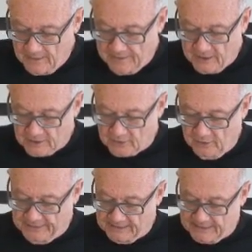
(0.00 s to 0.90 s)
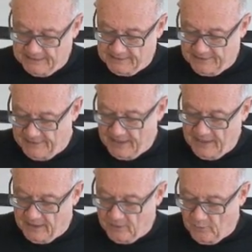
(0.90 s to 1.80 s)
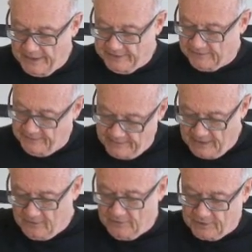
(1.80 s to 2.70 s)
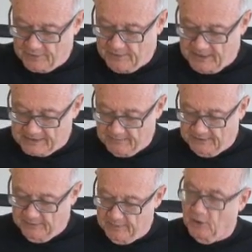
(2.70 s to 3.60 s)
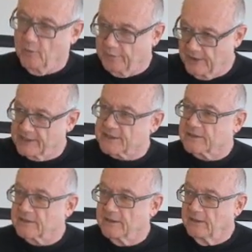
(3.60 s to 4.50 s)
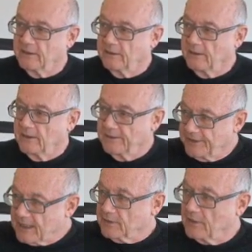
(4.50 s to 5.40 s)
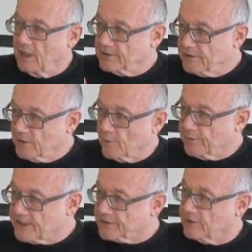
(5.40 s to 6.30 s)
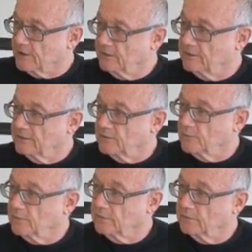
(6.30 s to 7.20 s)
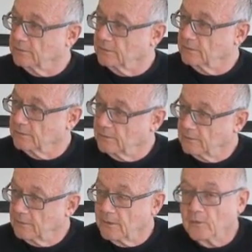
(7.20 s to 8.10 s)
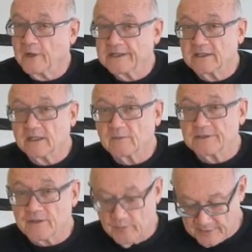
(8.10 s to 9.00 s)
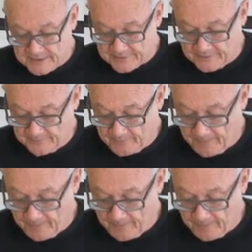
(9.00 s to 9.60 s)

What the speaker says: They're told that since they are white, they couldn't possibly be oppressed. They belong to the oppressor group. White equals oppressor.